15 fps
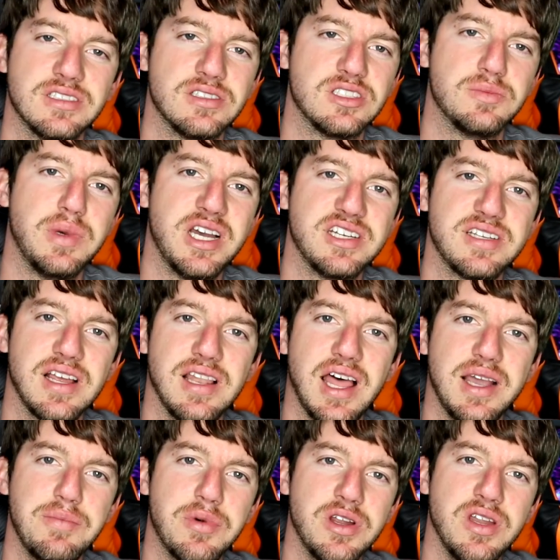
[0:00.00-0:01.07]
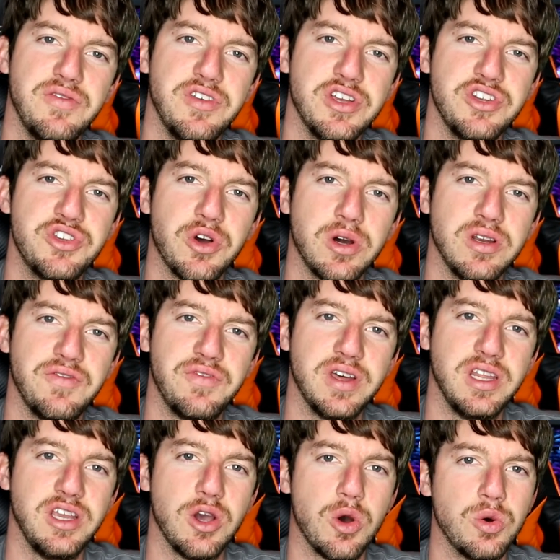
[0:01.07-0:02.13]
Smash that like button if you enjoyed the
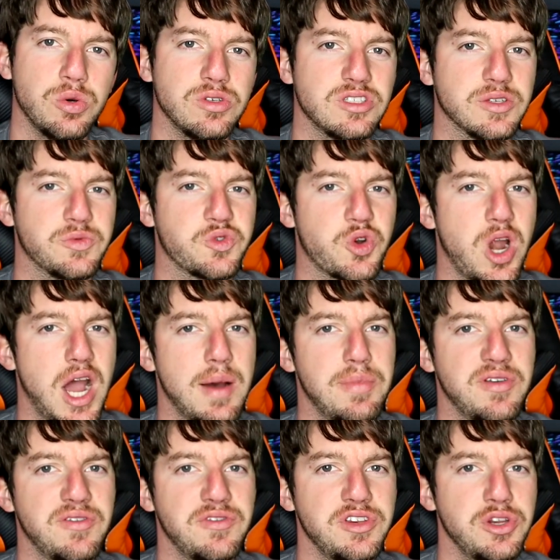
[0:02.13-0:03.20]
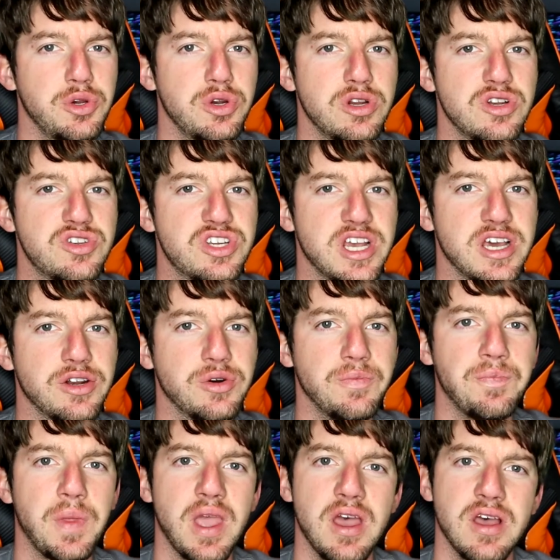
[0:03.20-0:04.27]
video. Subscribe if you're new to the channel
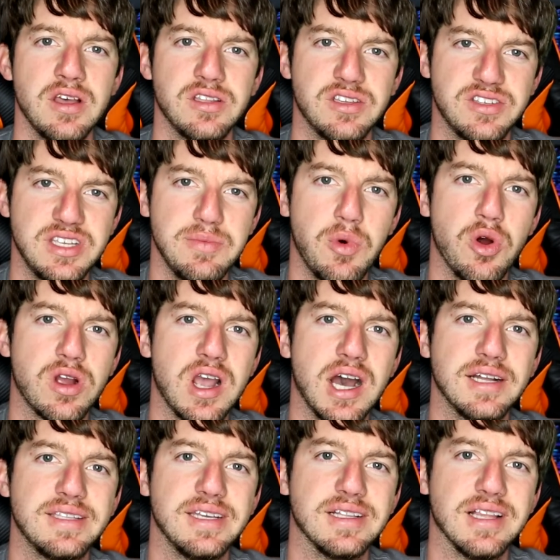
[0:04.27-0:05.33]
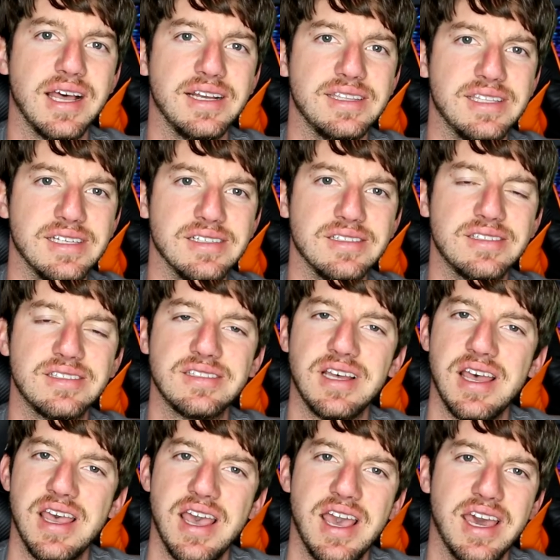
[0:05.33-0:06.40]
to see more content like this.
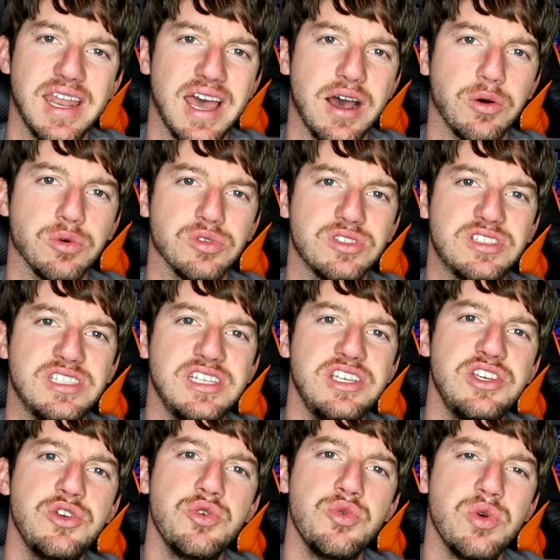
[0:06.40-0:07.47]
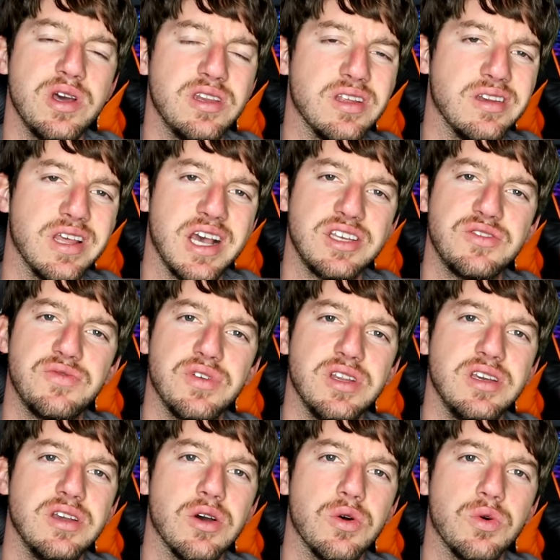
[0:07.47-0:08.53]
And I will see you in the next
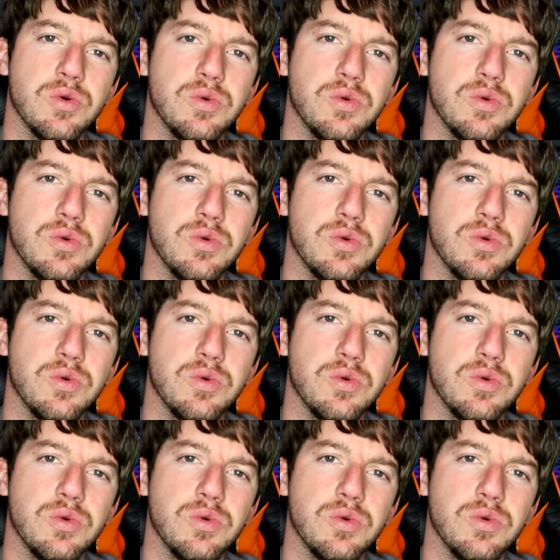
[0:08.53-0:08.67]
video.